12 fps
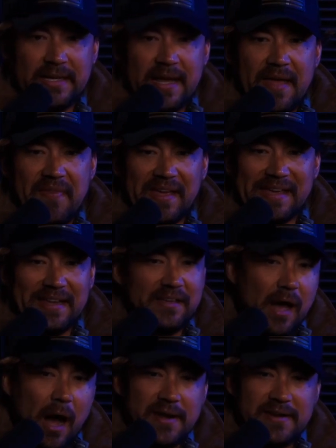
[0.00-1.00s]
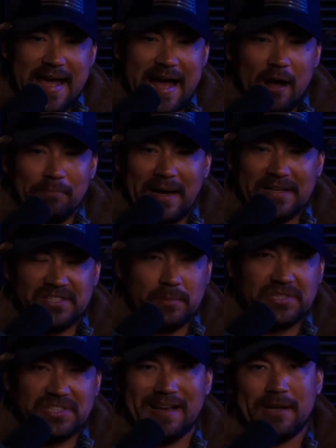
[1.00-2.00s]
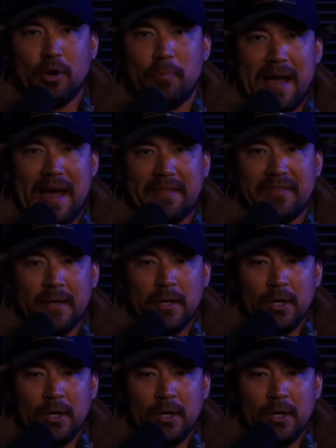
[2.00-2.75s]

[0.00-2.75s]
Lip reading: and they get gunned down by some psychopath